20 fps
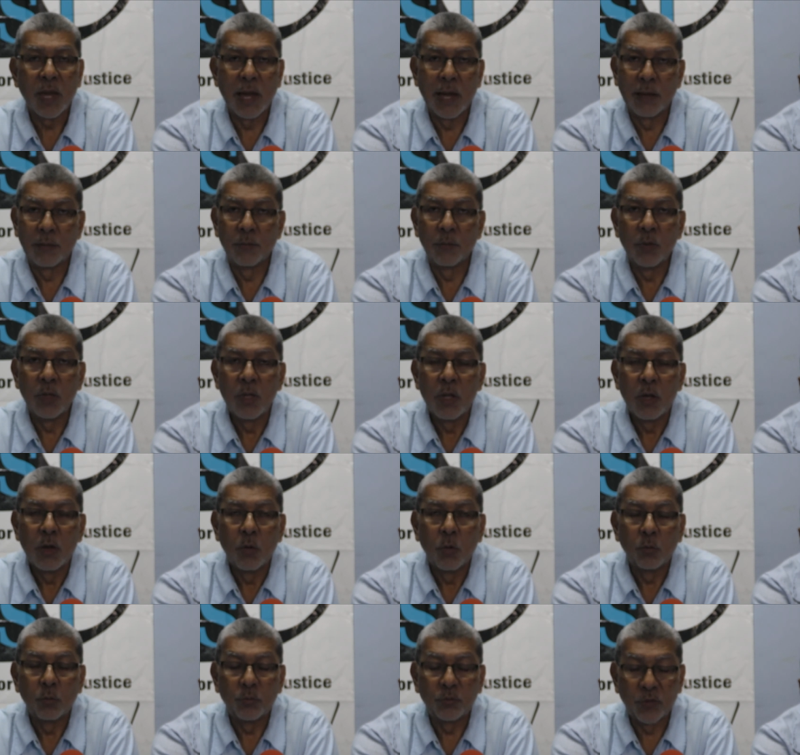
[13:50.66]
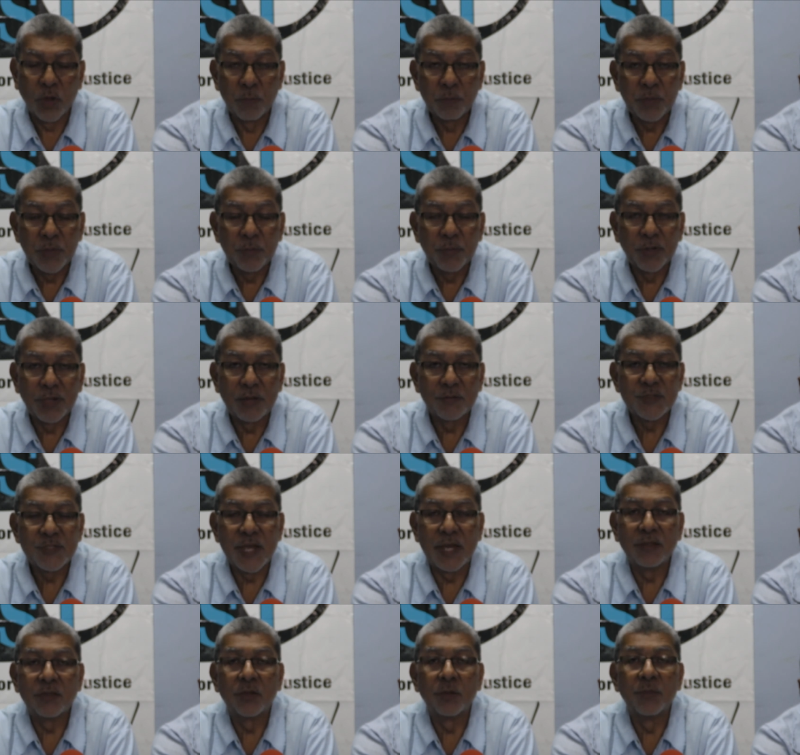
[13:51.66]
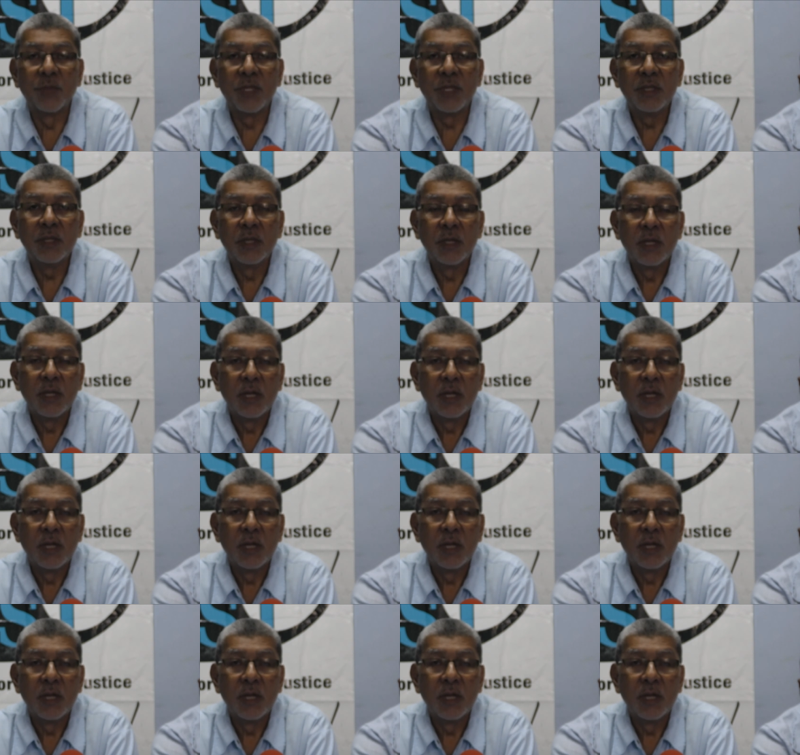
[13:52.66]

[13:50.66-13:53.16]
Um, some people have said to me